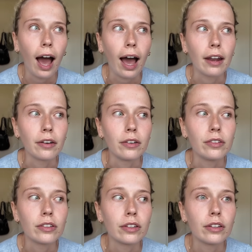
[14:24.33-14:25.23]

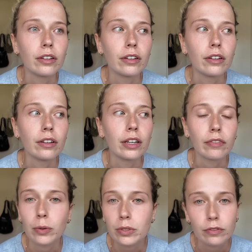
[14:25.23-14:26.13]
And if
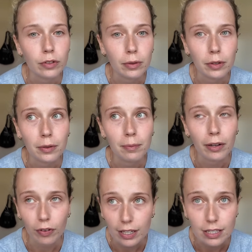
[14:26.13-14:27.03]
it wasn't for my
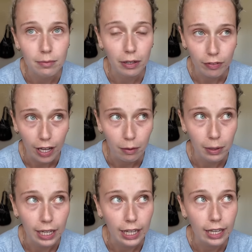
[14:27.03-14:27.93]
friends and my
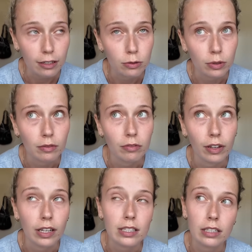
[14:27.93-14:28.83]
family, I saw them
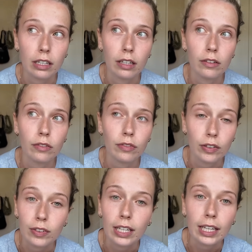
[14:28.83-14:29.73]
first at
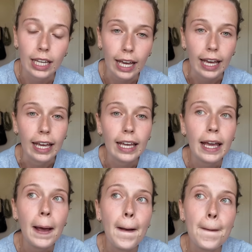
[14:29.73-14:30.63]
15k,
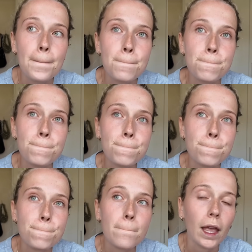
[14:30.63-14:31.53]

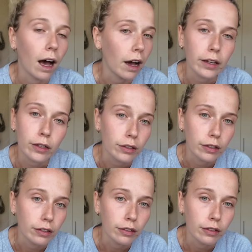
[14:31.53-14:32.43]
I
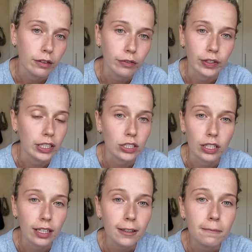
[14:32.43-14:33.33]
couldn't have finished
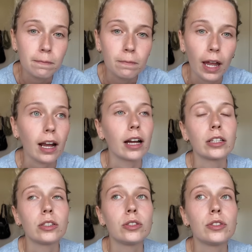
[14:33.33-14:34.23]
it. Like
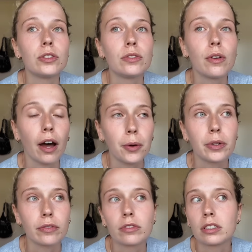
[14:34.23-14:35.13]
I
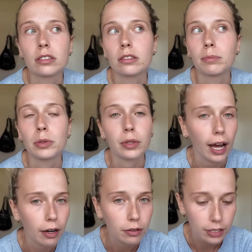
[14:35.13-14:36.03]
would have just pulled
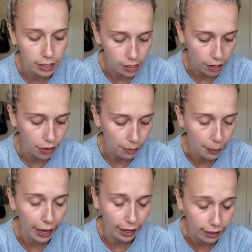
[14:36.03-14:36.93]
out because the
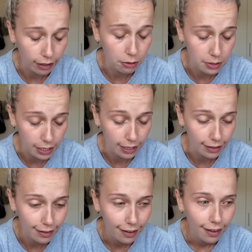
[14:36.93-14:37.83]
pain I was
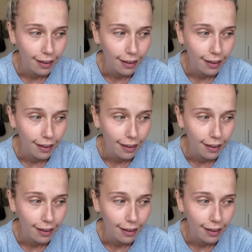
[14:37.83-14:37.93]
in.